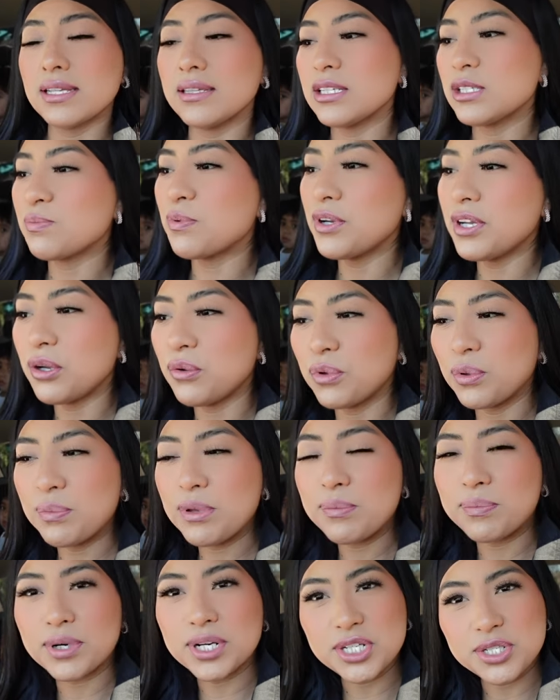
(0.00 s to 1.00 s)
At this point it would
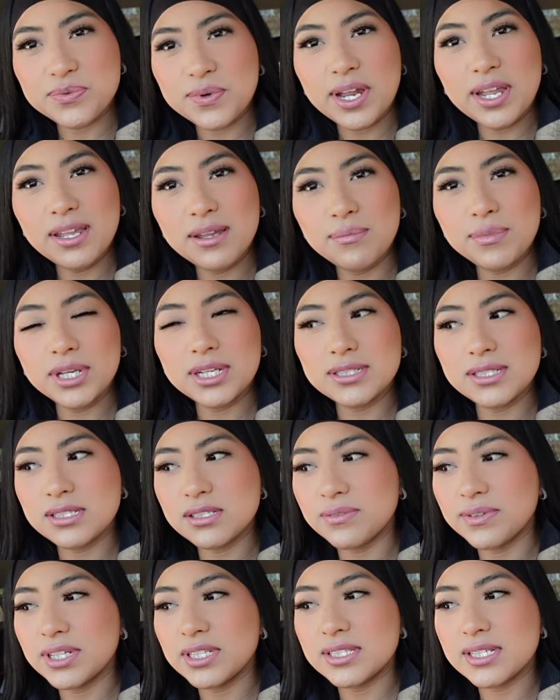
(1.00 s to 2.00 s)
be brunch, right? Because
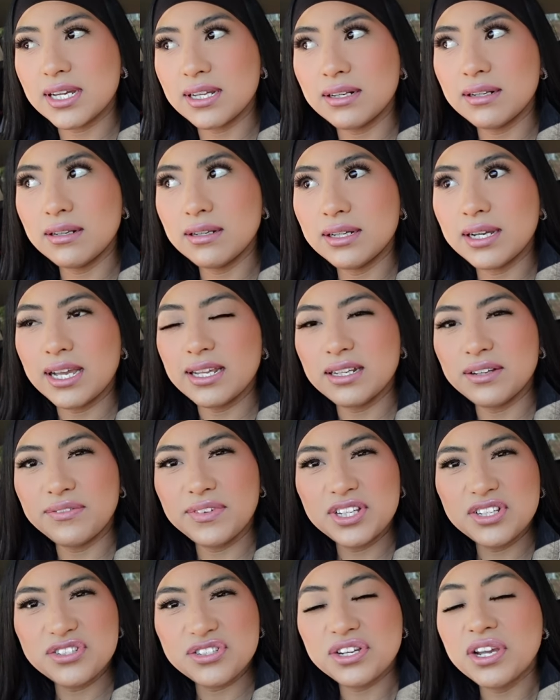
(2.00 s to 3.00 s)
it's already 10 kind of
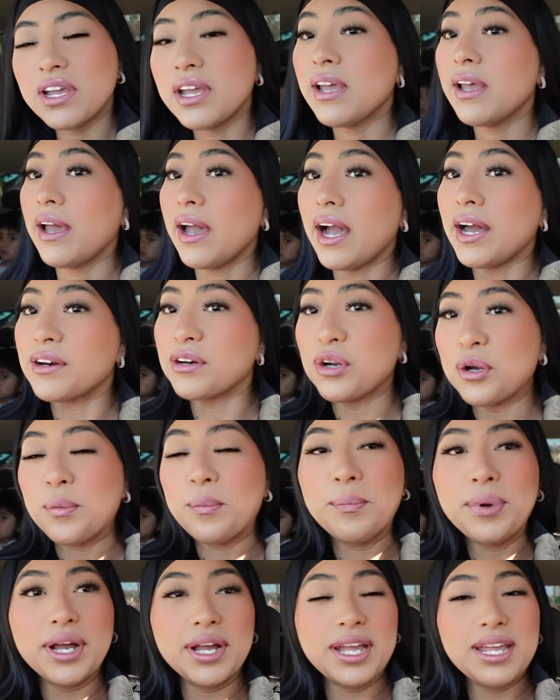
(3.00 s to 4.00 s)
ish, I don't know.
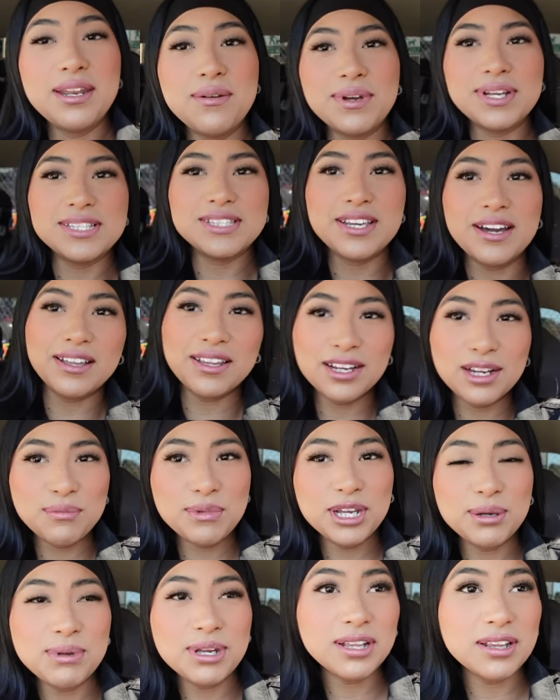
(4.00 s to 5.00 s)
But anyways, y'all are gonna
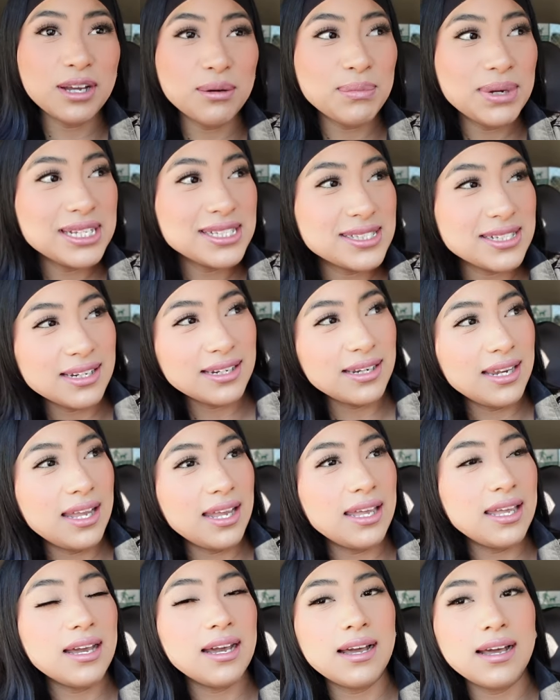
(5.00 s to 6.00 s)
be coming along my
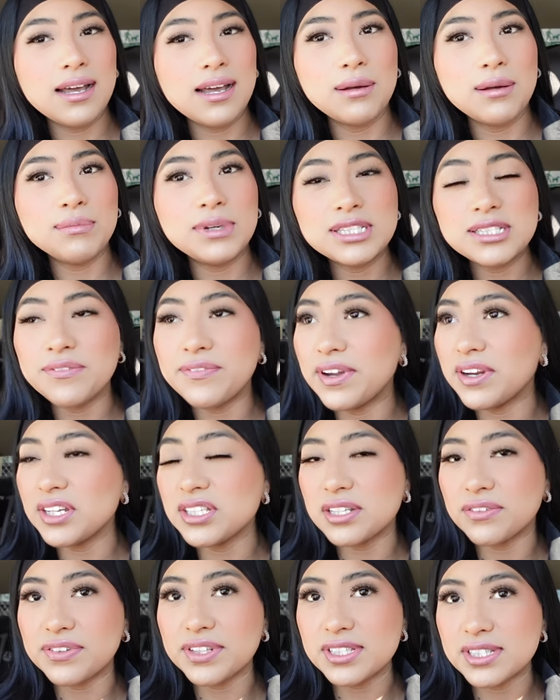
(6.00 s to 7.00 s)
Sunday. It's a very
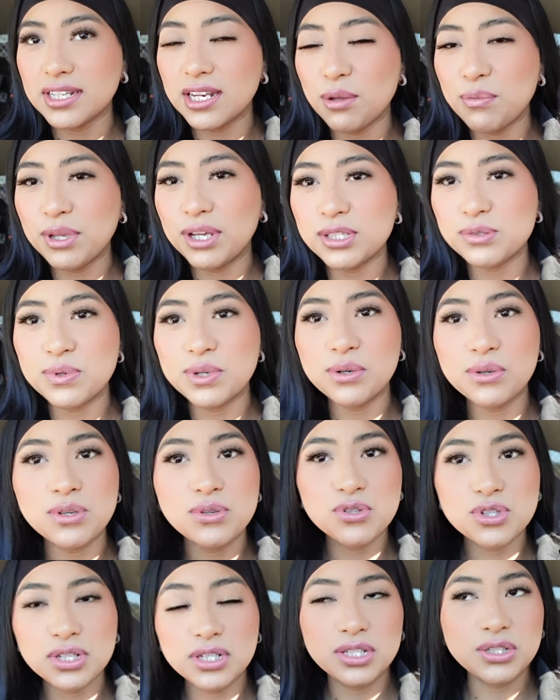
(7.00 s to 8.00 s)
different Sunday because we don't
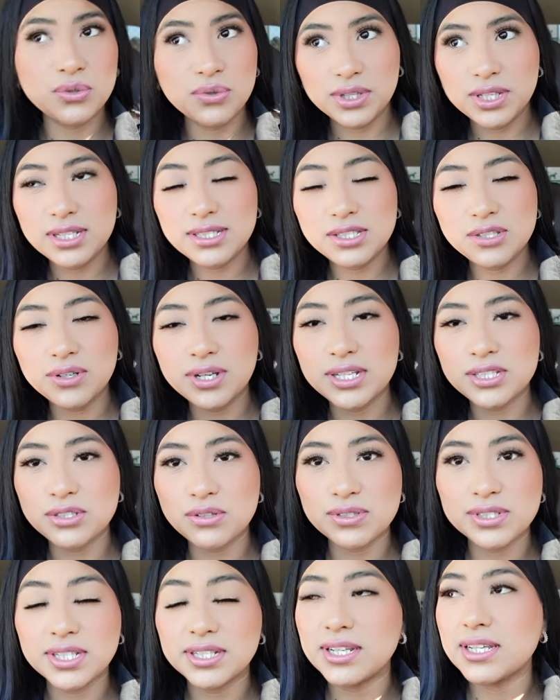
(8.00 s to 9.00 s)
usually do this. You guys
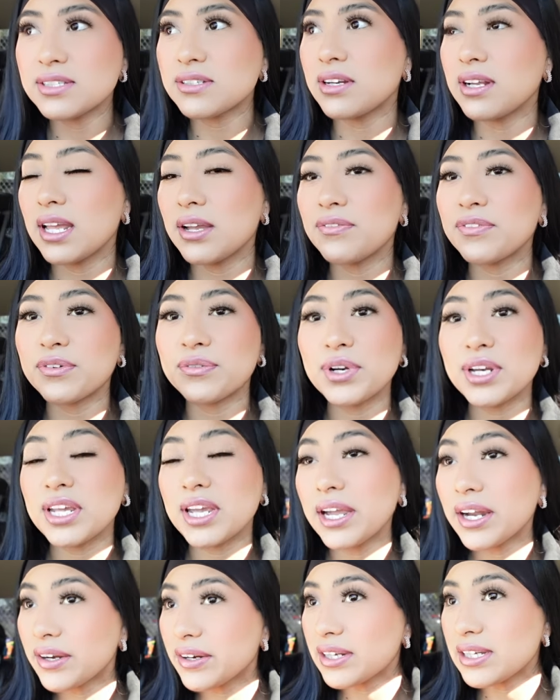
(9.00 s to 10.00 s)
know Sundays are like for
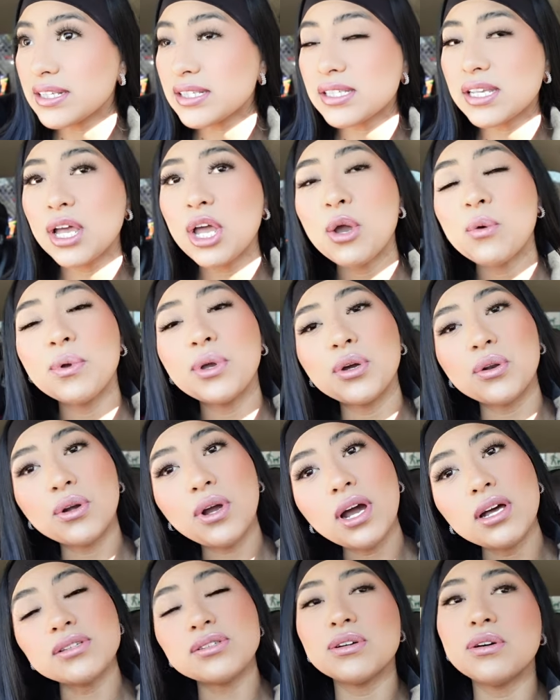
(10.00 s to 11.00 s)
running errands, we go to
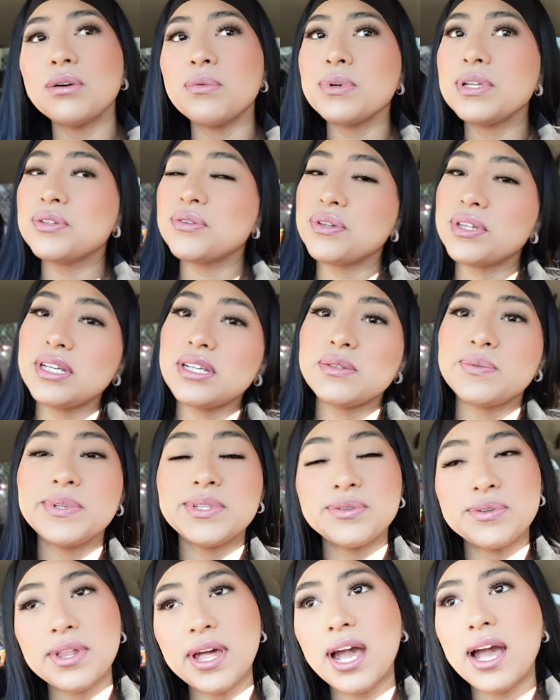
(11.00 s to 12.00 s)
Costco, we do this, we
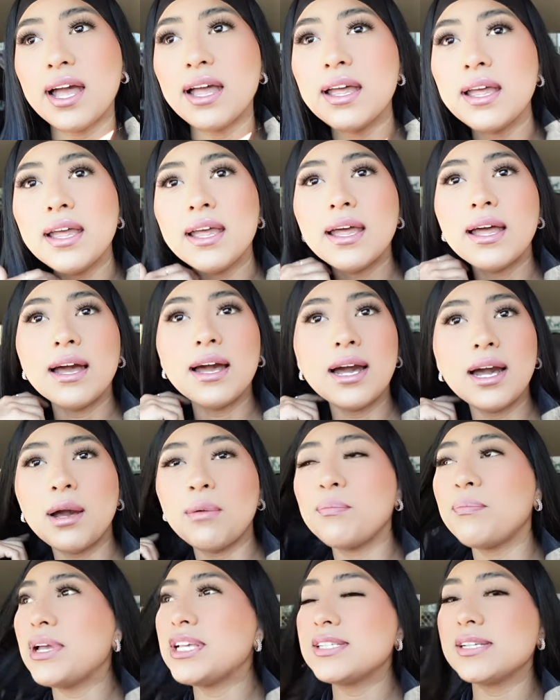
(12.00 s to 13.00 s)
do that.
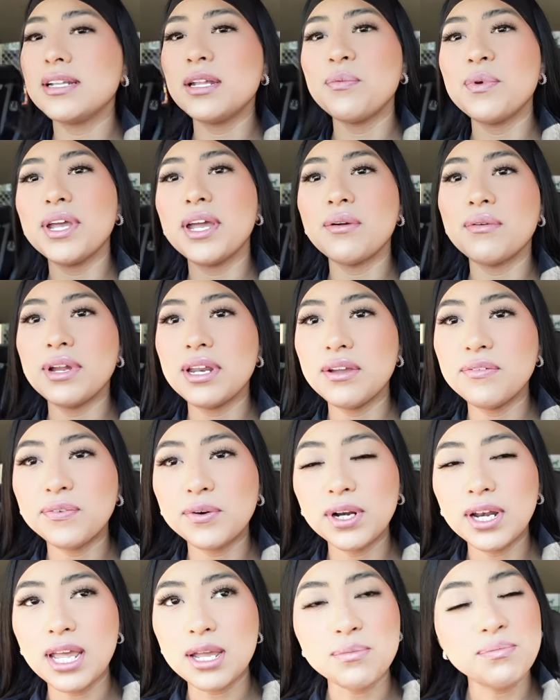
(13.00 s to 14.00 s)
Basically we get ready
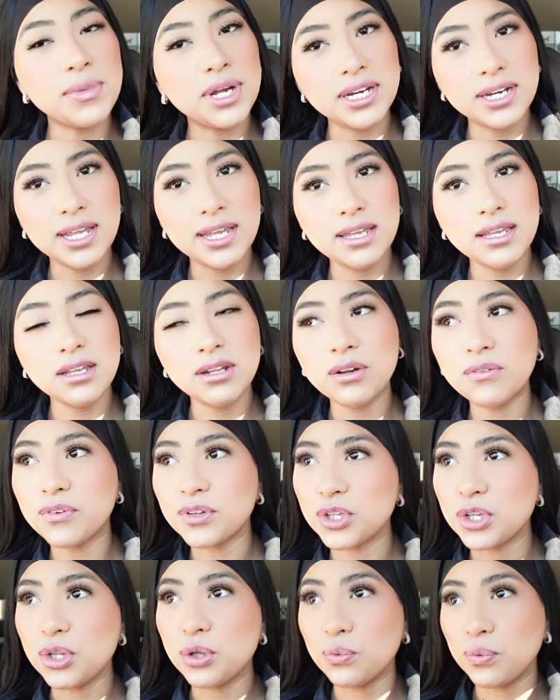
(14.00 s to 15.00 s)
for like Monday, you know,
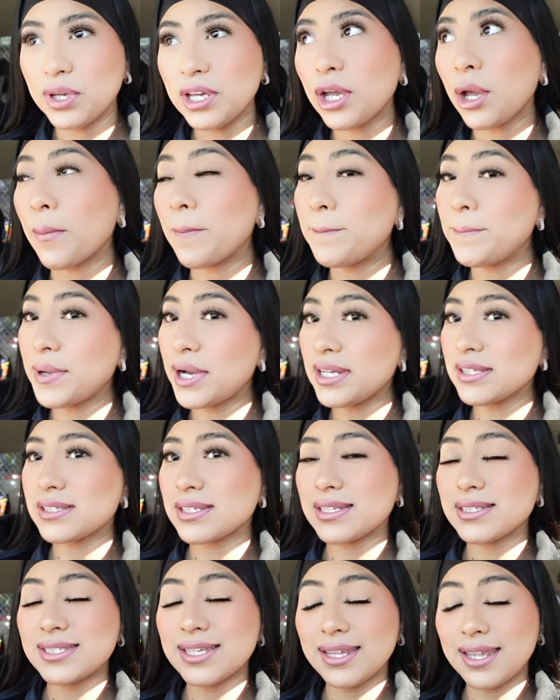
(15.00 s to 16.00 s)
for the new week.
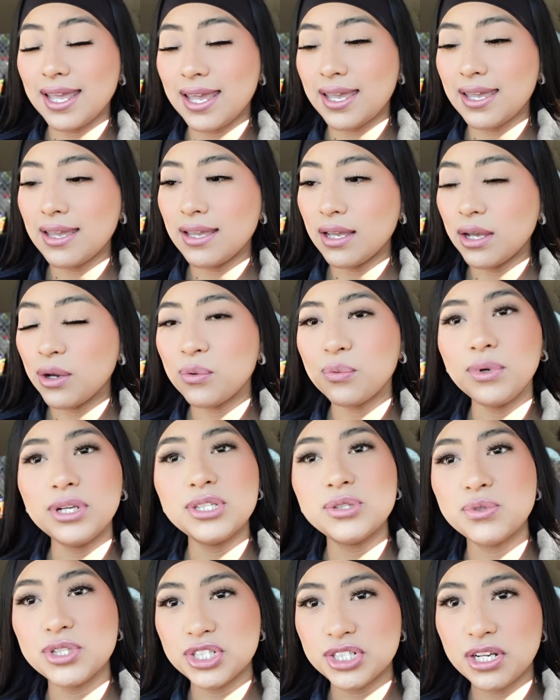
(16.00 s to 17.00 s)
But today we
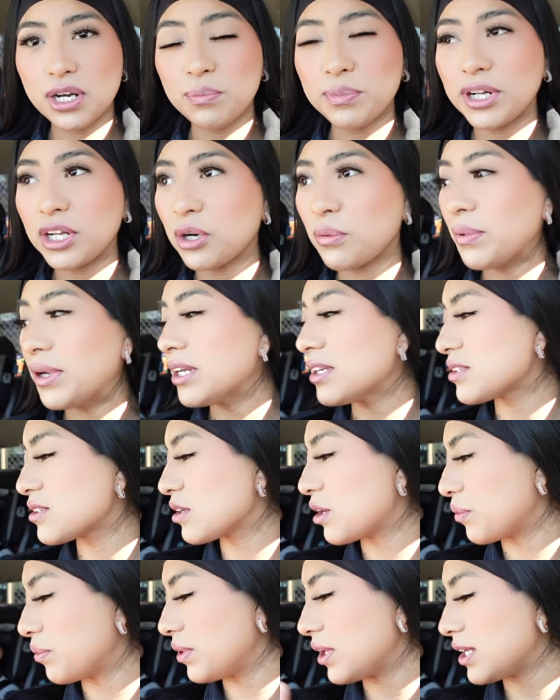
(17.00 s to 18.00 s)
switched it up a little bit,
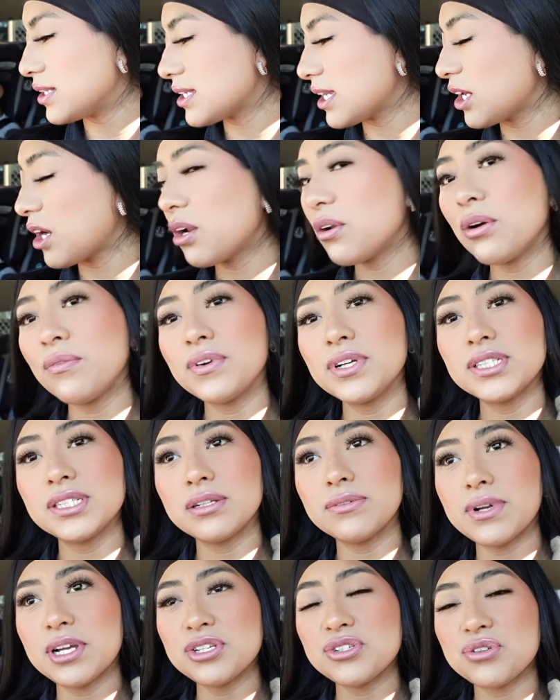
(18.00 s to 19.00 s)
so let's head on over to
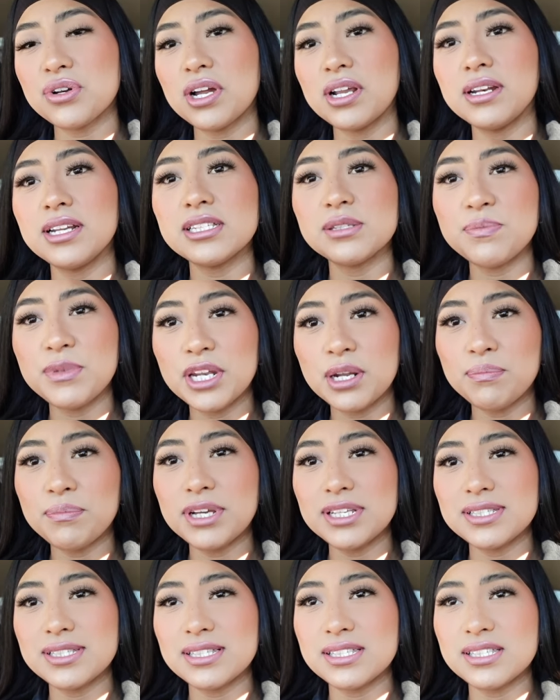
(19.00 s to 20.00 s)
the restaurant, let's meet up
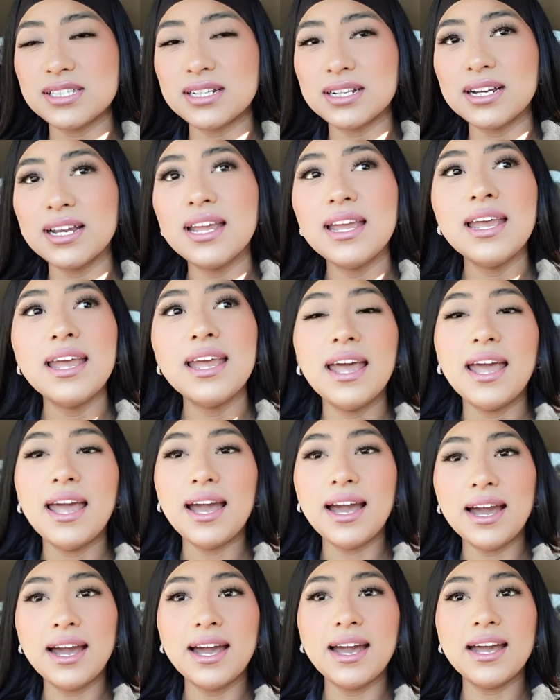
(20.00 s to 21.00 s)
my sister,
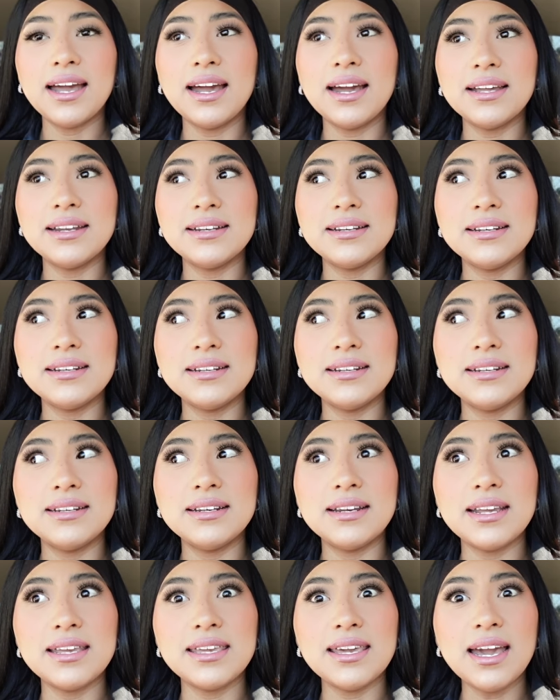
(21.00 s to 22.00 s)

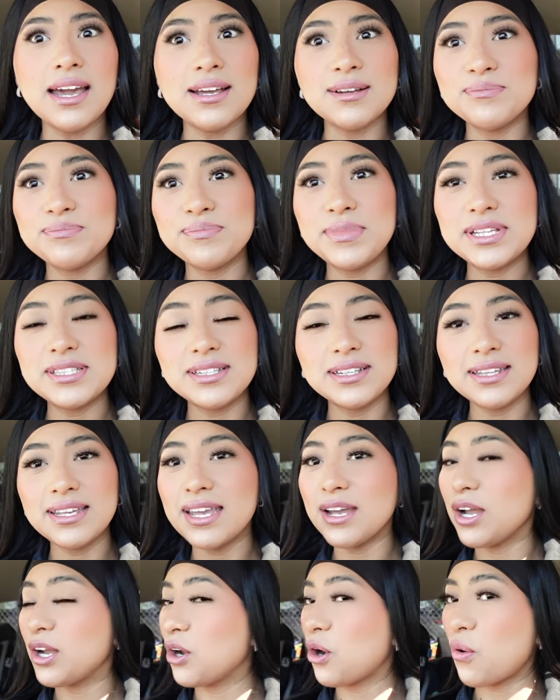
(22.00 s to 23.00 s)
and yeah,
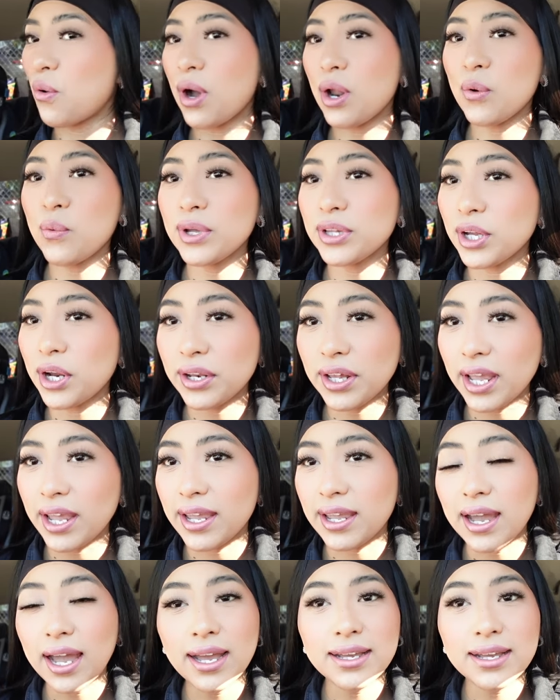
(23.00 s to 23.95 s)
basically go on with our day.